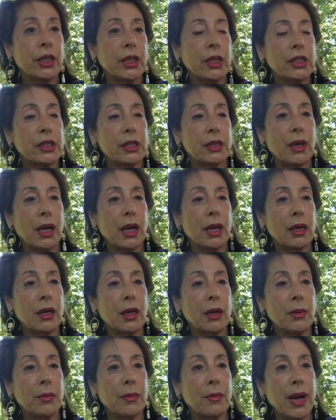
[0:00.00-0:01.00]
is
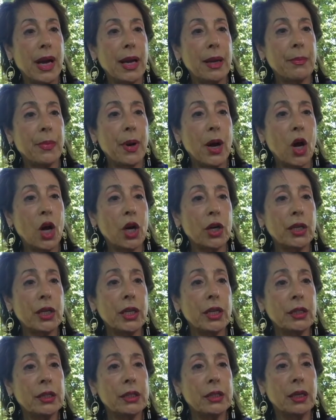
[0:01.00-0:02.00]
uh, my partner,